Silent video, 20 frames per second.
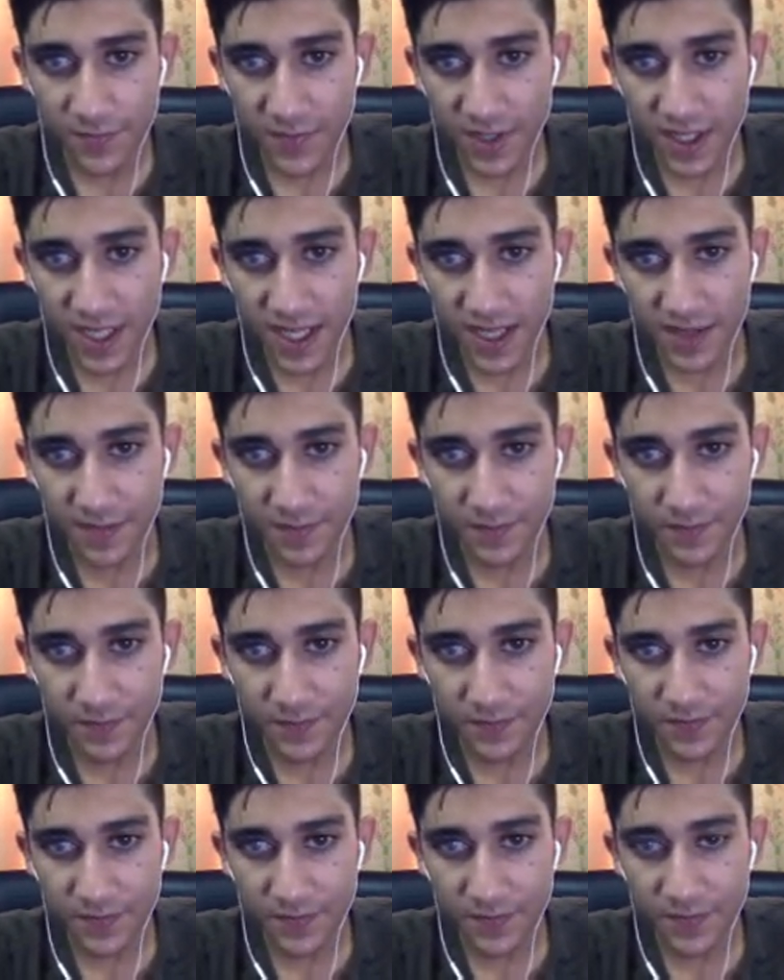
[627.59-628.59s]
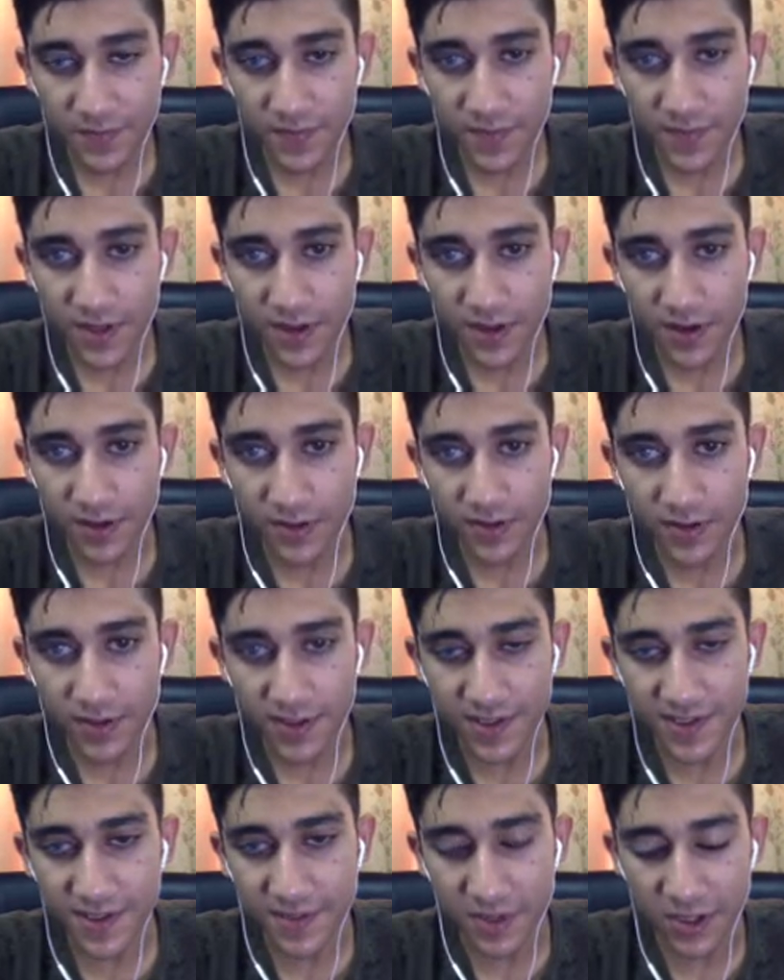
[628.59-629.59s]
Okay, I like
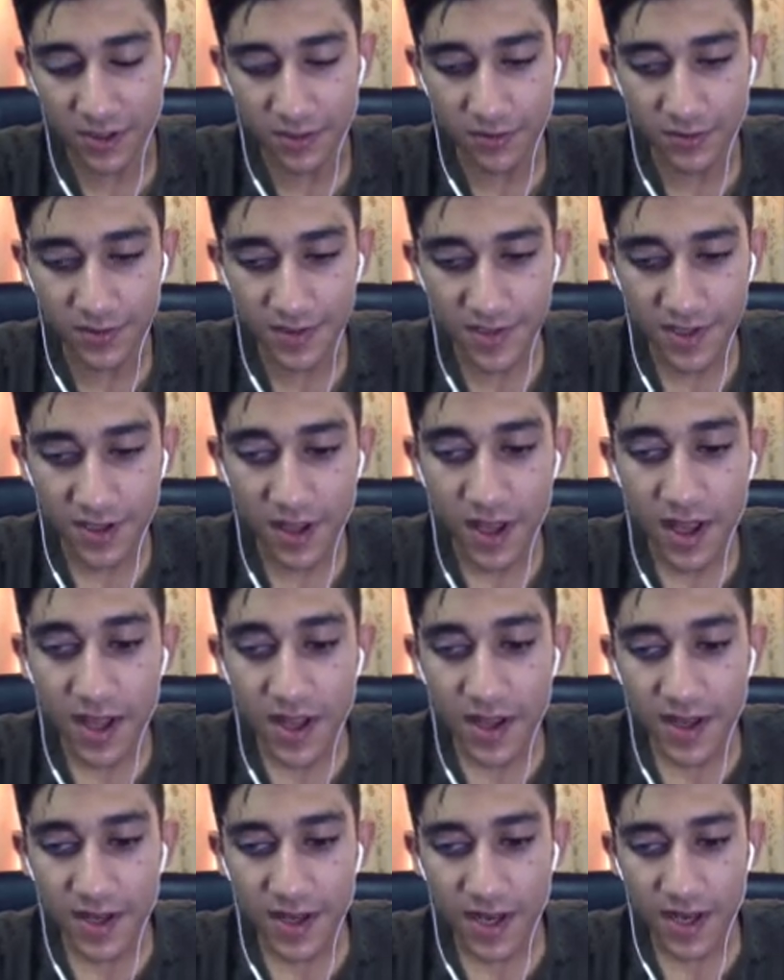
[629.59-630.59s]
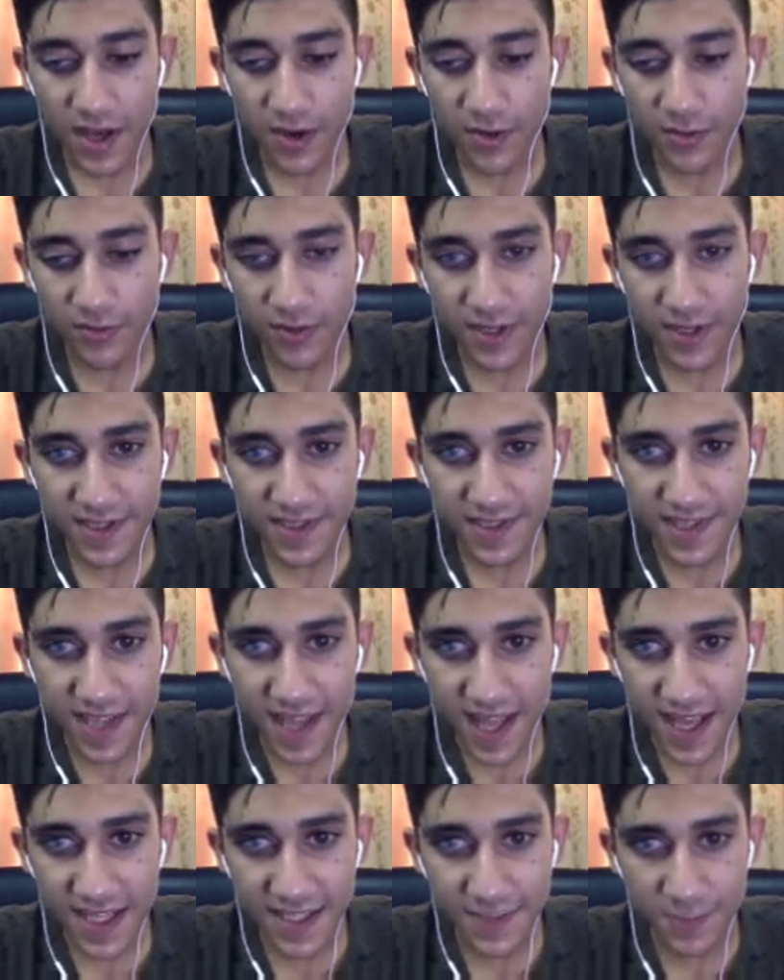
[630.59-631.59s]
semicolon. Now let's
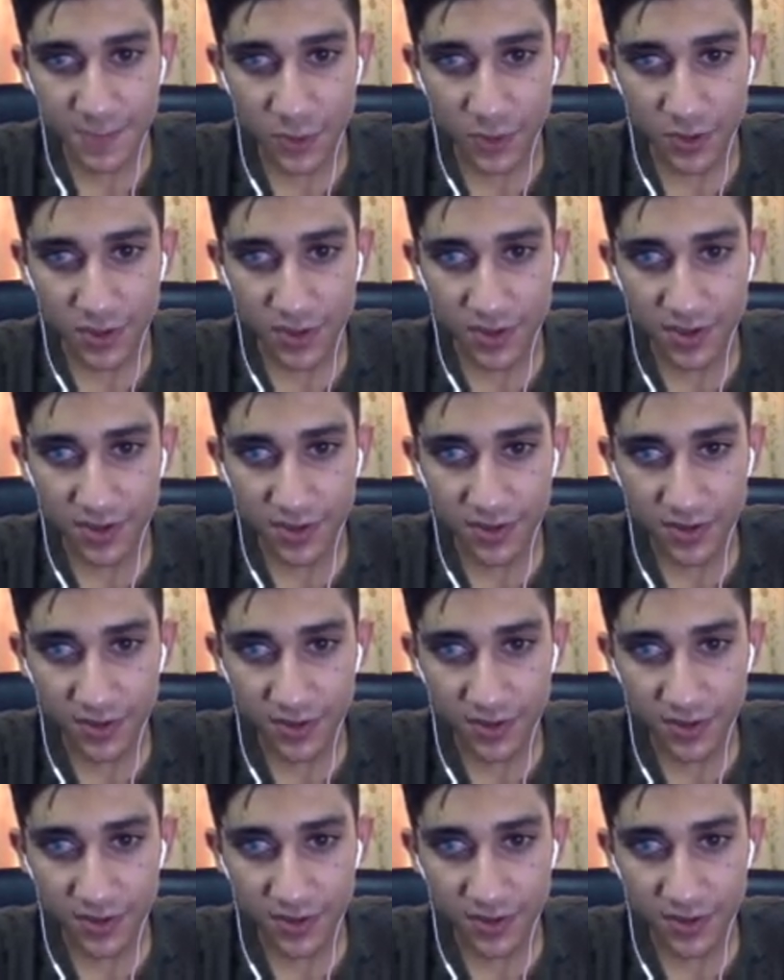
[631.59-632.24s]
export